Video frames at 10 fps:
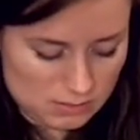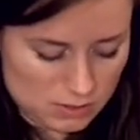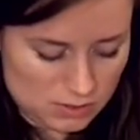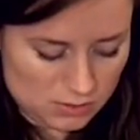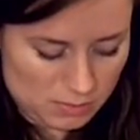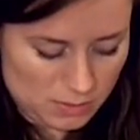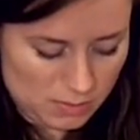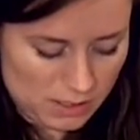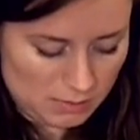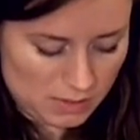So just rip
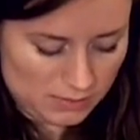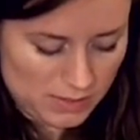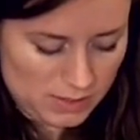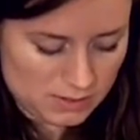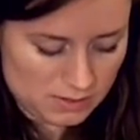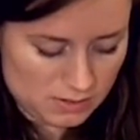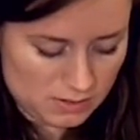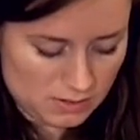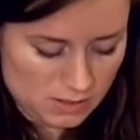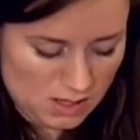the bottom off this.
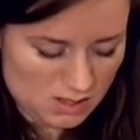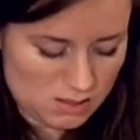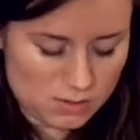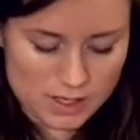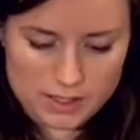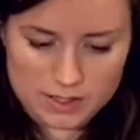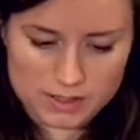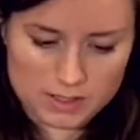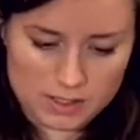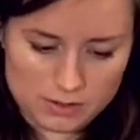I'll go ahead
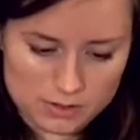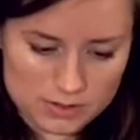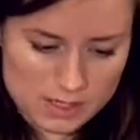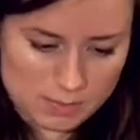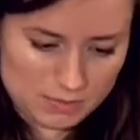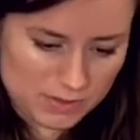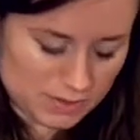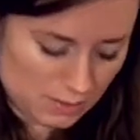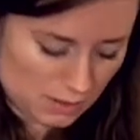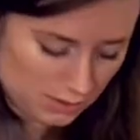and color the top of
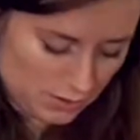this one.